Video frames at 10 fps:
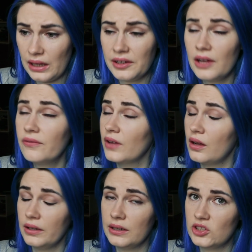I'll
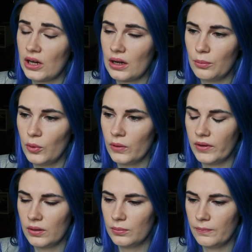definitely check out more of
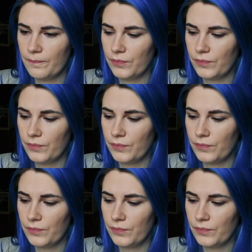their